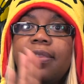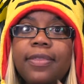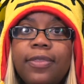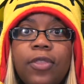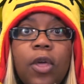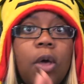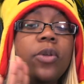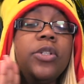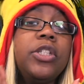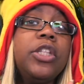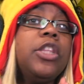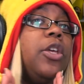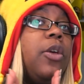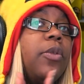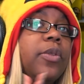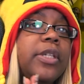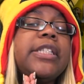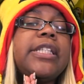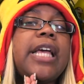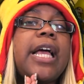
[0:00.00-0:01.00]
Those are the
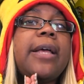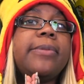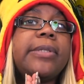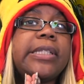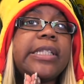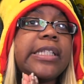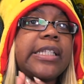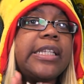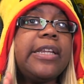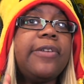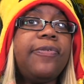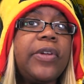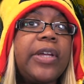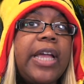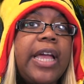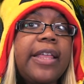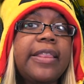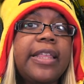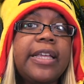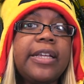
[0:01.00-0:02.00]
only times that
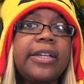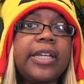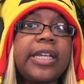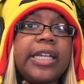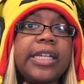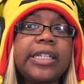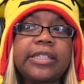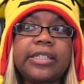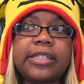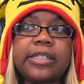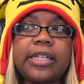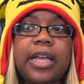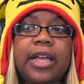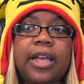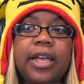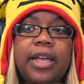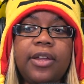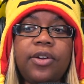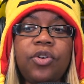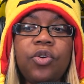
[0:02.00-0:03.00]
sniffing, I think, is
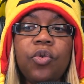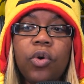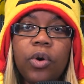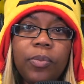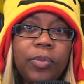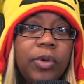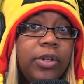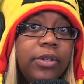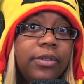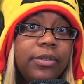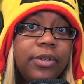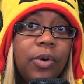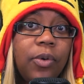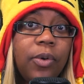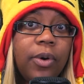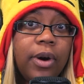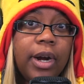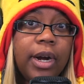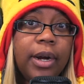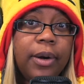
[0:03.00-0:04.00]
normal
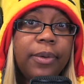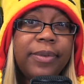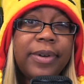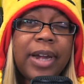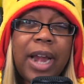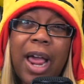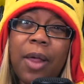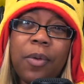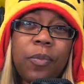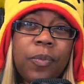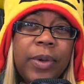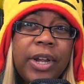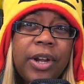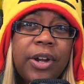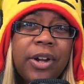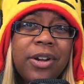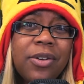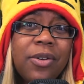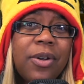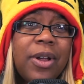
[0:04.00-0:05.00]
or not
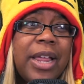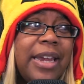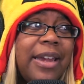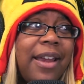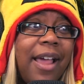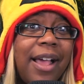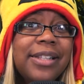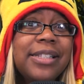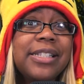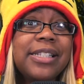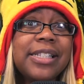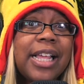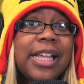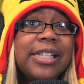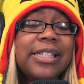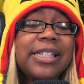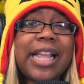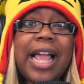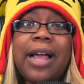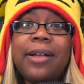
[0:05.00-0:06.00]
weird and not
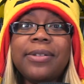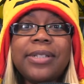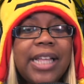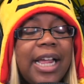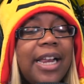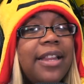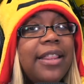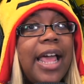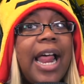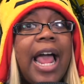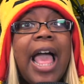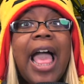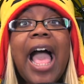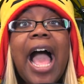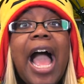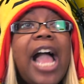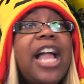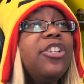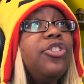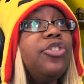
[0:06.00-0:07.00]
disgusting. Outside of that,
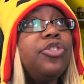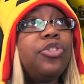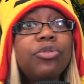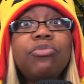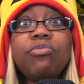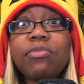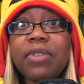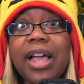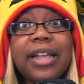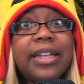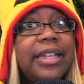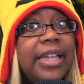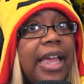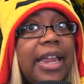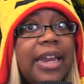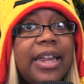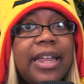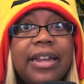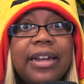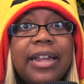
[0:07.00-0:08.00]
I do not
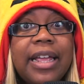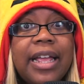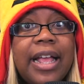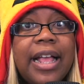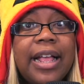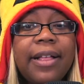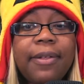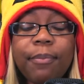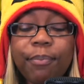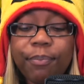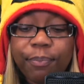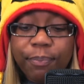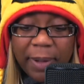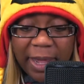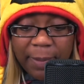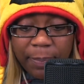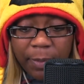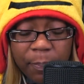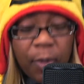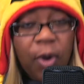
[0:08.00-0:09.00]
get it.
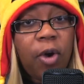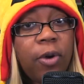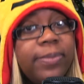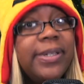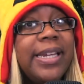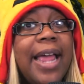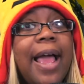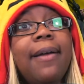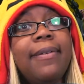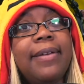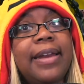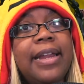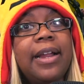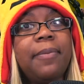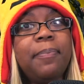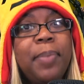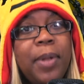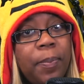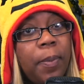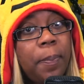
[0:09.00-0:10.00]
People poop down
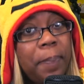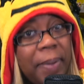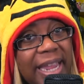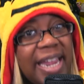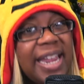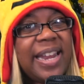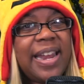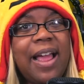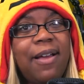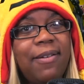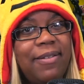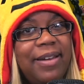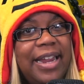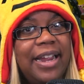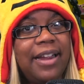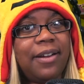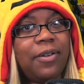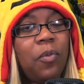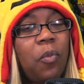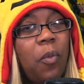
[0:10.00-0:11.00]
there. People pee down
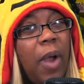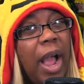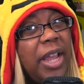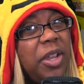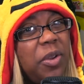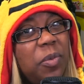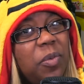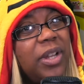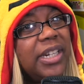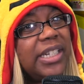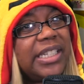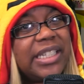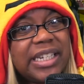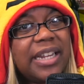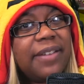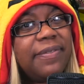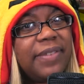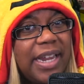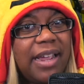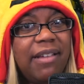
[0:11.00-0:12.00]
there. Why you want to
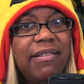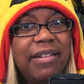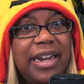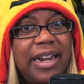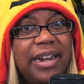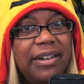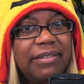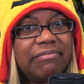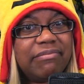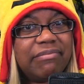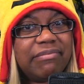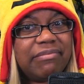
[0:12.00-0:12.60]
sniff down there?